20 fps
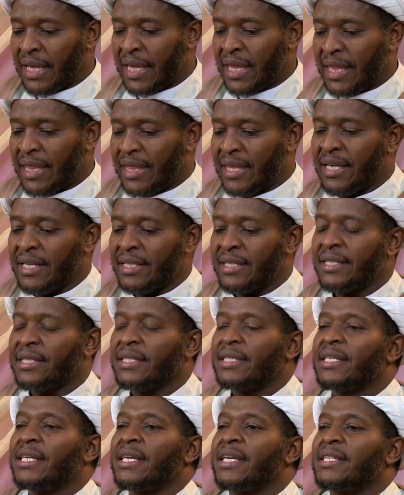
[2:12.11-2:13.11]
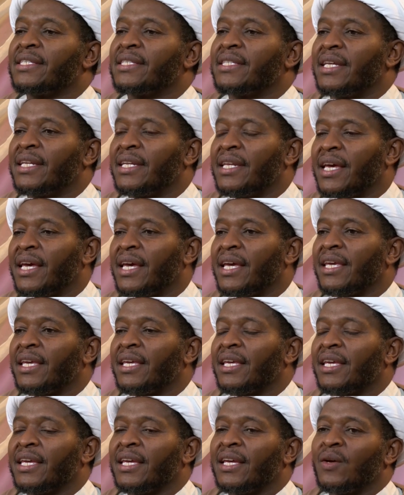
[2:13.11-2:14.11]
This is the
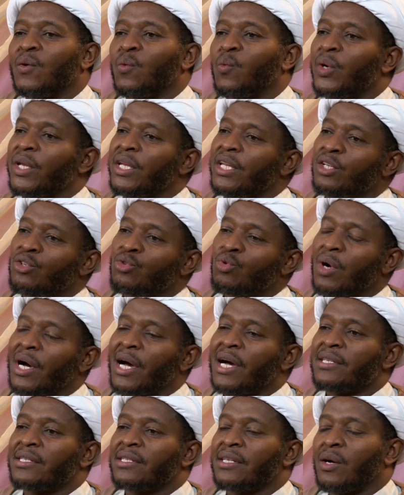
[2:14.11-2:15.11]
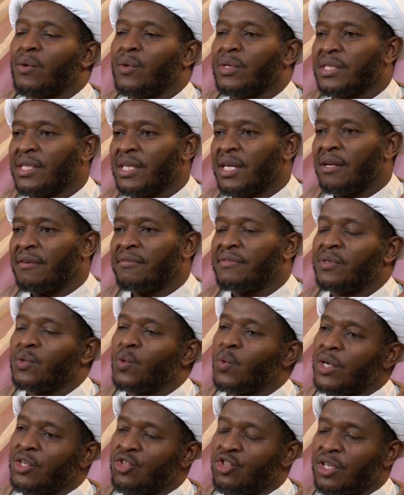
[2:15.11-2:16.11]
day we need to ask ourselves
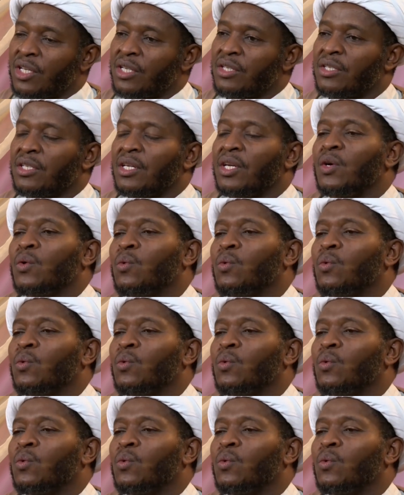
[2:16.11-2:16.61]
questions.